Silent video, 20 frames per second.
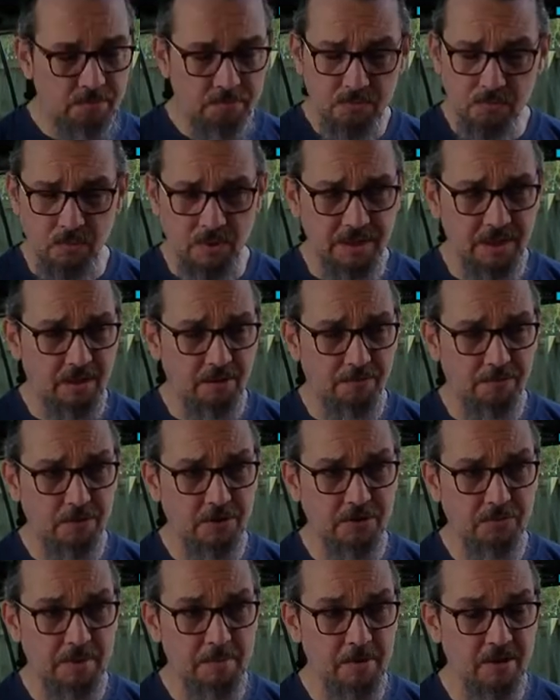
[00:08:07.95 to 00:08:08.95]
Within the first
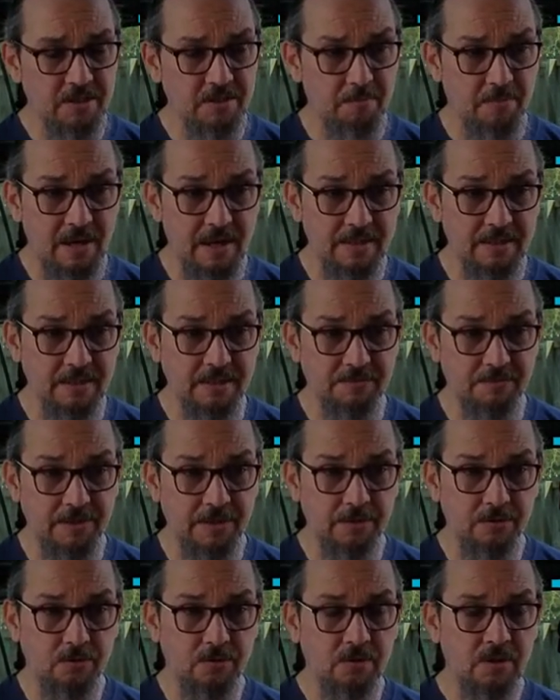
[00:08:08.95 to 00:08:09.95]
3 months of buying this
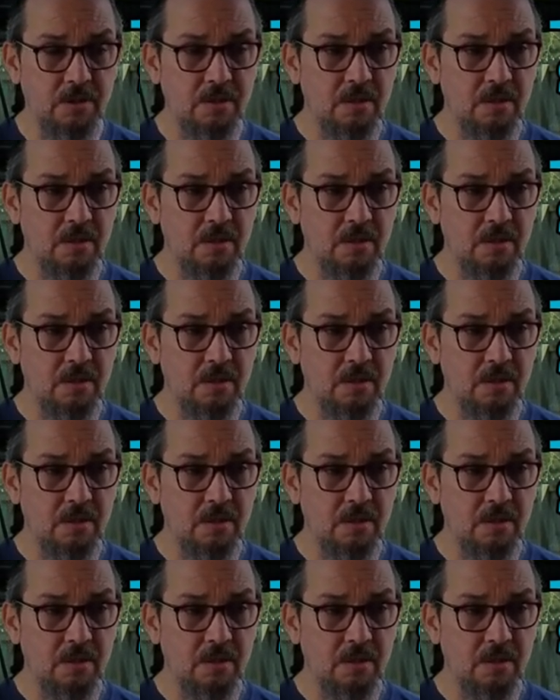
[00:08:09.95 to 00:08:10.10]
vehicle,